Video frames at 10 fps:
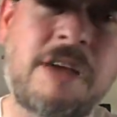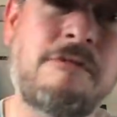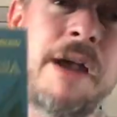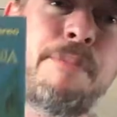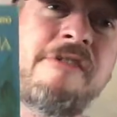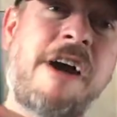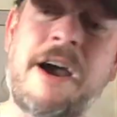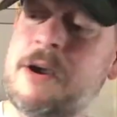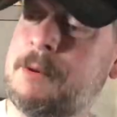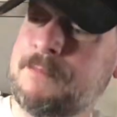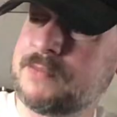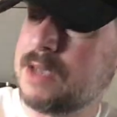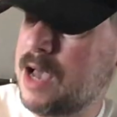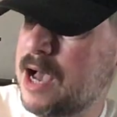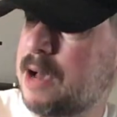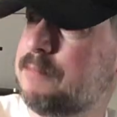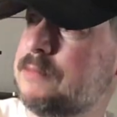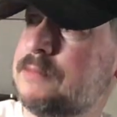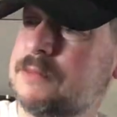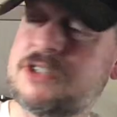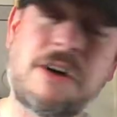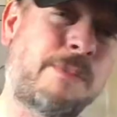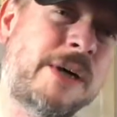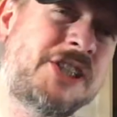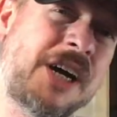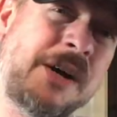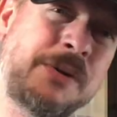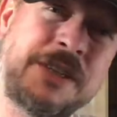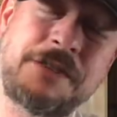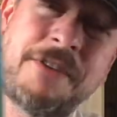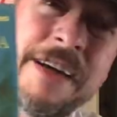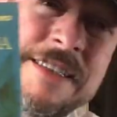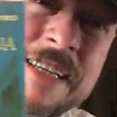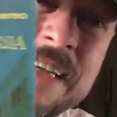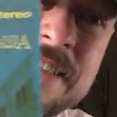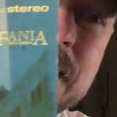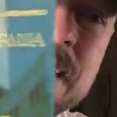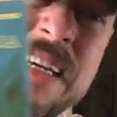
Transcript: Ray Barretto, Subway Joe, just fantastic,